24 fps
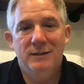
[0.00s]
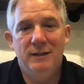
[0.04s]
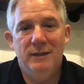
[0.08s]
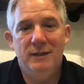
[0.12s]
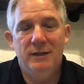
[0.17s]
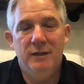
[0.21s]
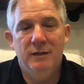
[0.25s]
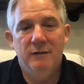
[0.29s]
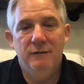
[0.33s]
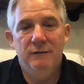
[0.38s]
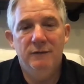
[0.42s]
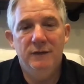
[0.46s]

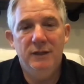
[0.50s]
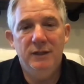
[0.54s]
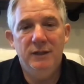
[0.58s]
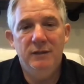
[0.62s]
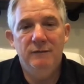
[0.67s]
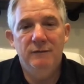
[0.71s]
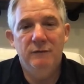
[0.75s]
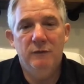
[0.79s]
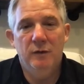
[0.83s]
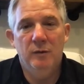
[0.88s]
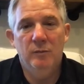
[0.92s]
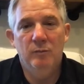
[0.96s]
setting a
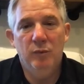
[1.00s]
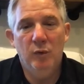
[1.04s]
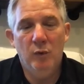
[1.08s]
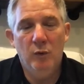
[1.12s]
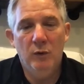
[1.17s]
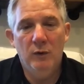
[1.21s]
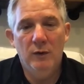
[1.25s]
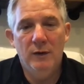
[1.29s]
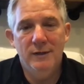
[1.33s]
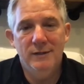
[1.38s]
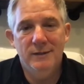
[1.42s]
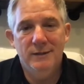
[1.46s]
fee for
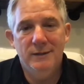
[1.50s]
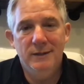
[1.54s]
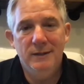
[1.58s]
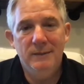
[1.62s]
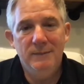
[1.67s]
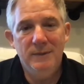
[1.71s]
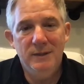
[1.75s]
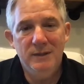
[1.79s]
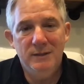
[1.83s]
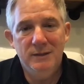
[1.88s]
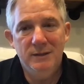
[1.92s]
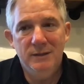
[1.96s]
employer as a
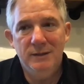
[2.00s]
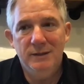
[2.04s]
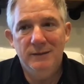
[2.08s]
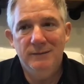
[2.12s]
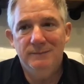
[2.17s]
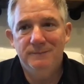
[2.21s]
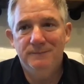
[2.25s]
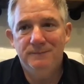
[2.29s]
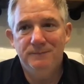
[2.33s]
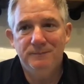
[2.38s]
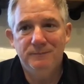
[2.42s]
DPC.